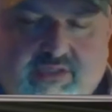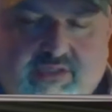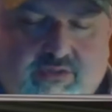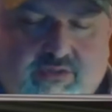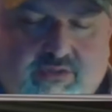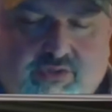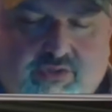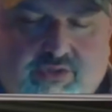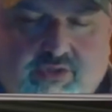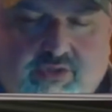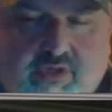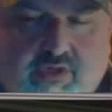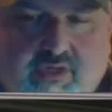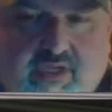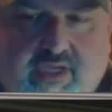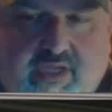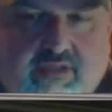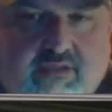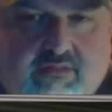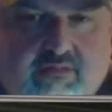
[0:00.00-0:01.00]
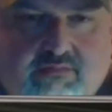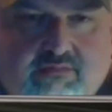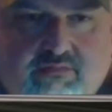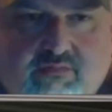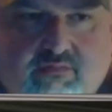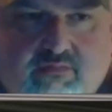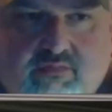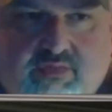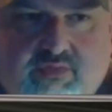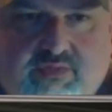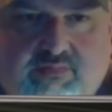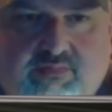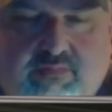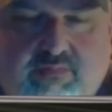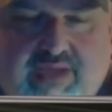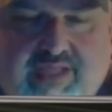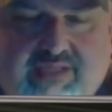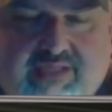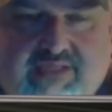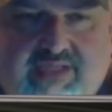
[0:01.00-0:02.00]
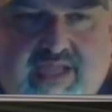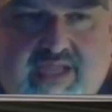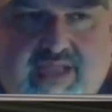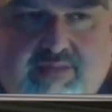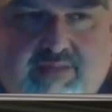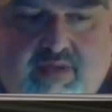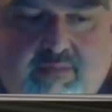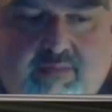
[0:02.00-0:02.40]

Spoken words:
is going to start getting, by the time